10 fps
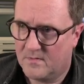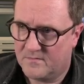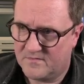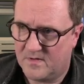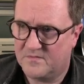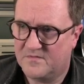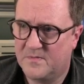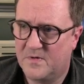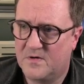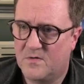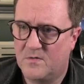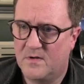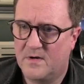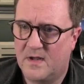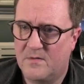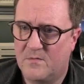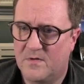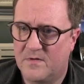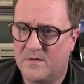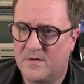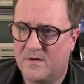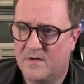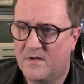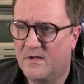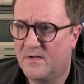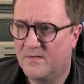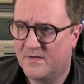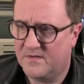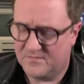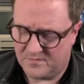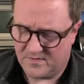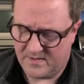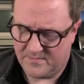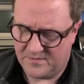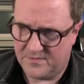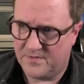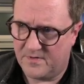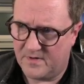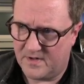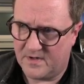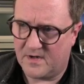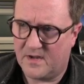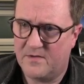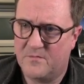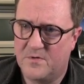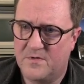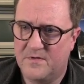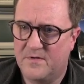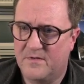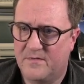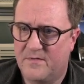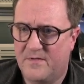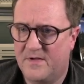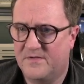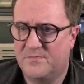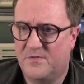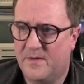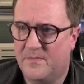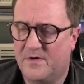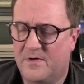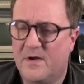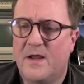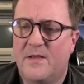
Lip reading: type a semicolon. I want this parameter and I want this parameter.